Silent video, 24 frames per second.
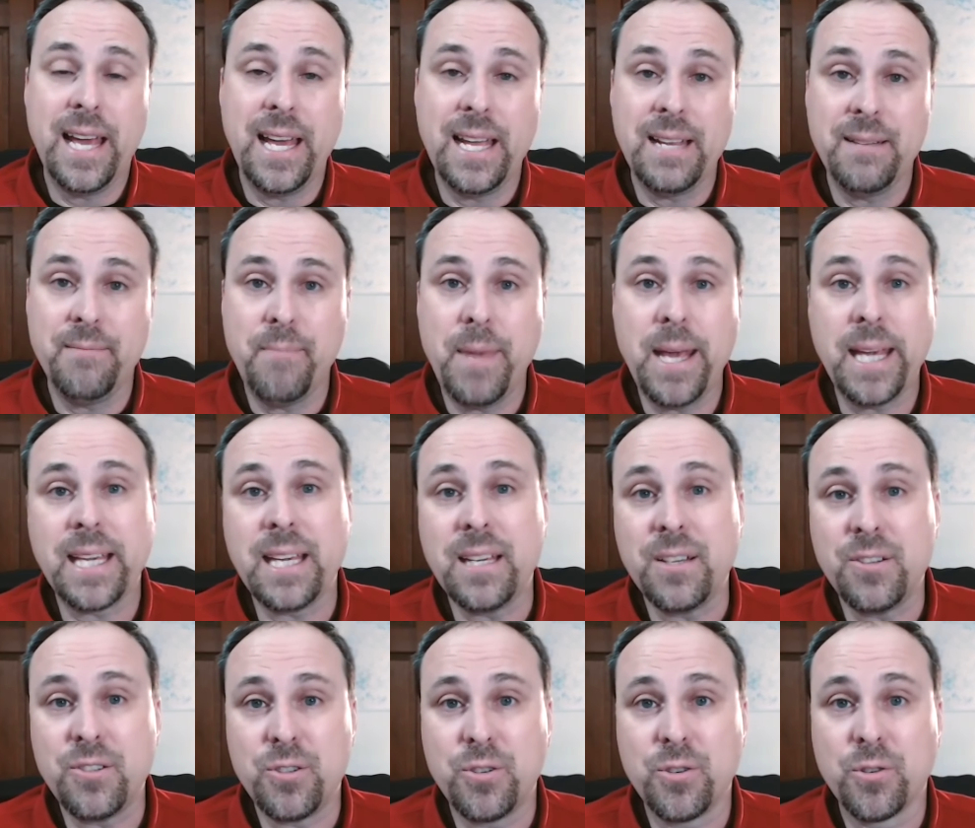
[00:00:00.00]
and
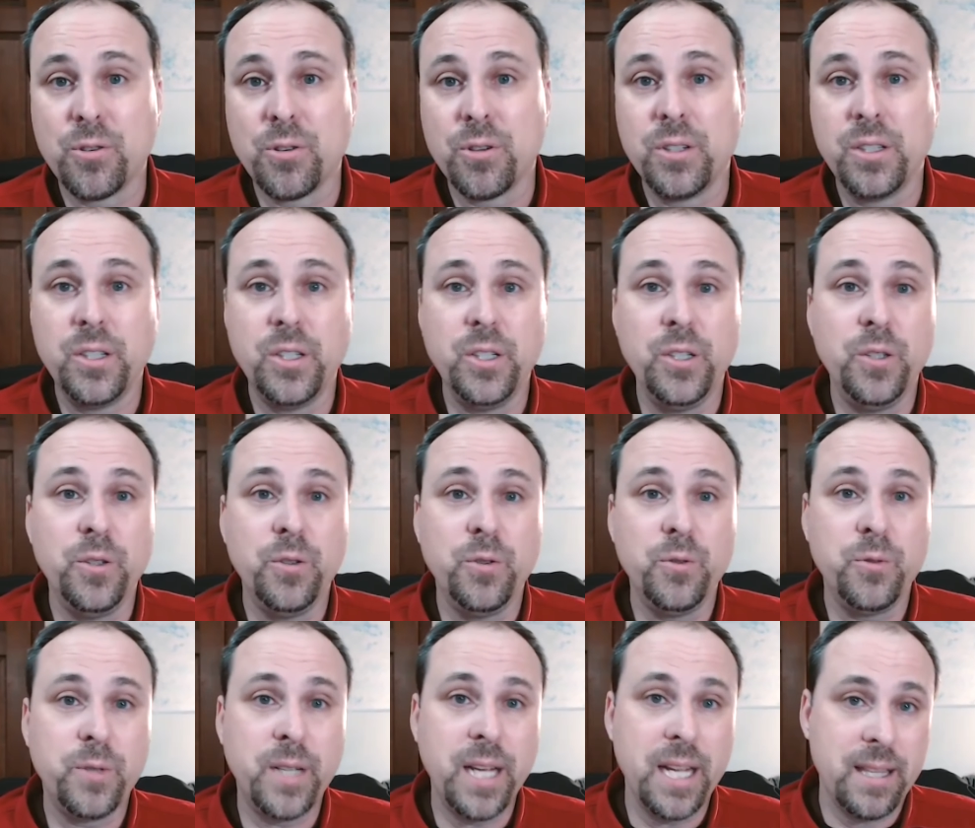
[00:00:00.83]
making sure
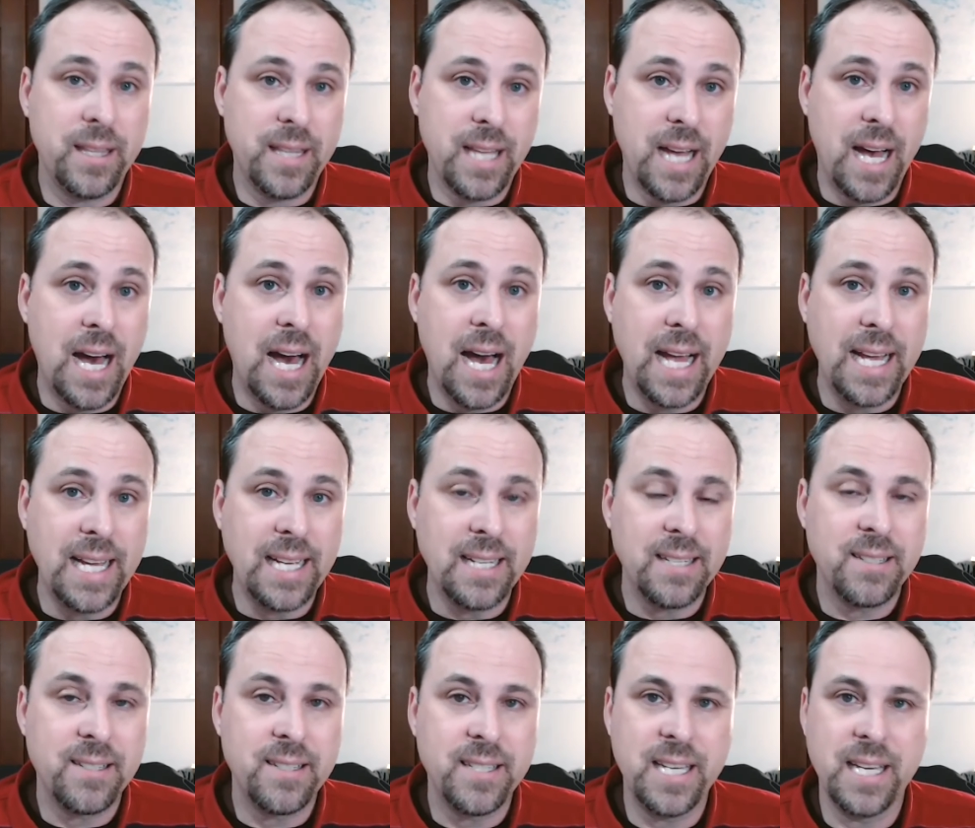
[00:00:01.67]
you get the
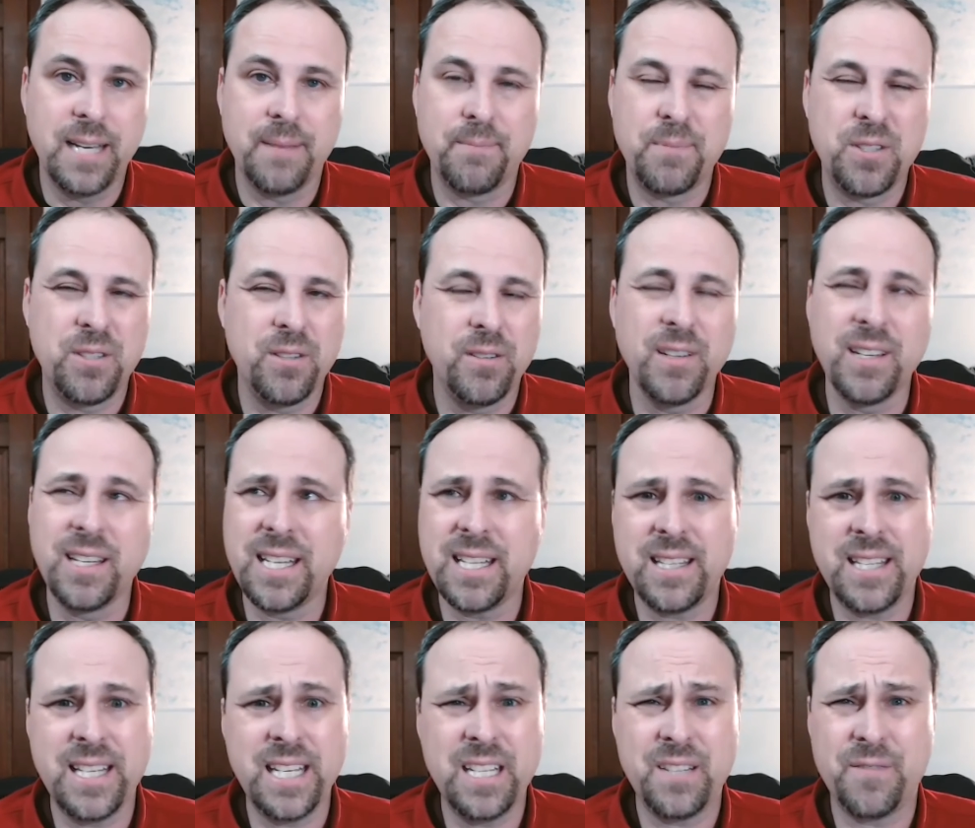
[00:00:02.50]
highest tips. You can
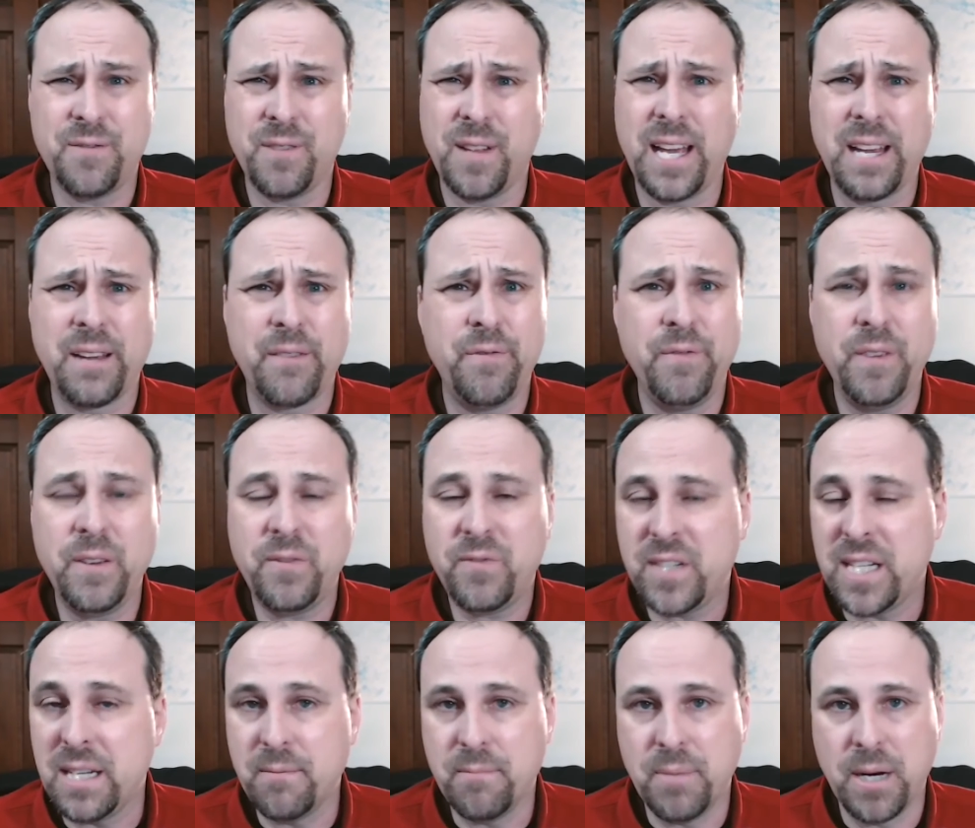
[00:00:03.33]
get these for like
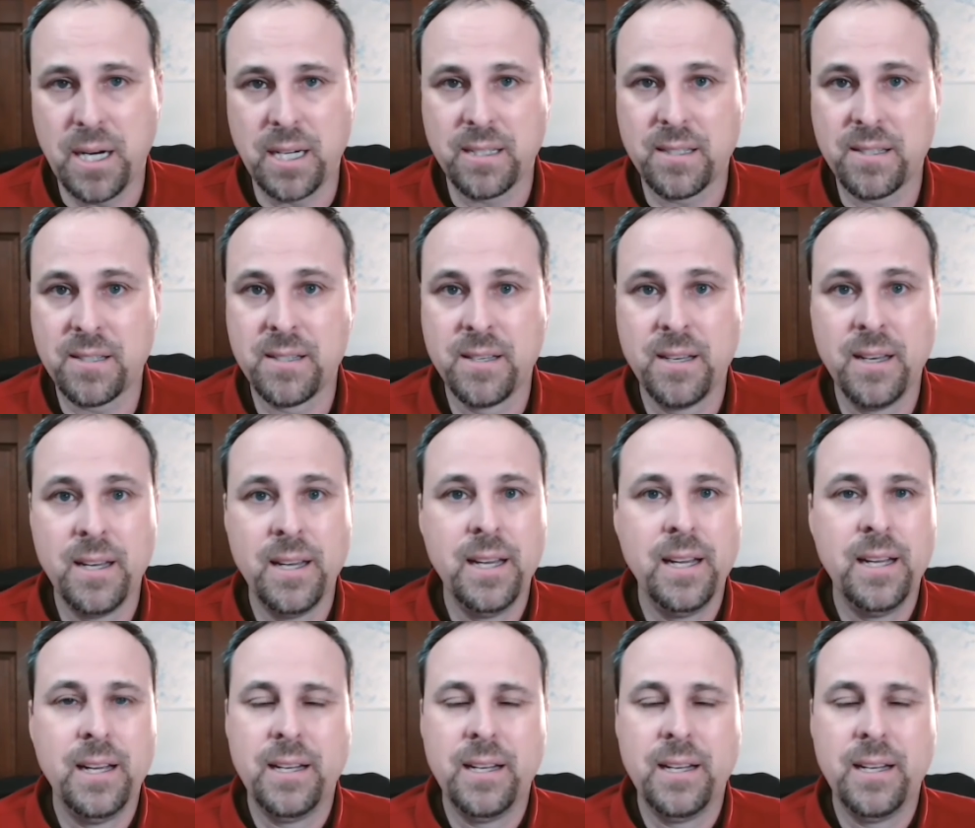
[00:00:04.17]
15 bucks.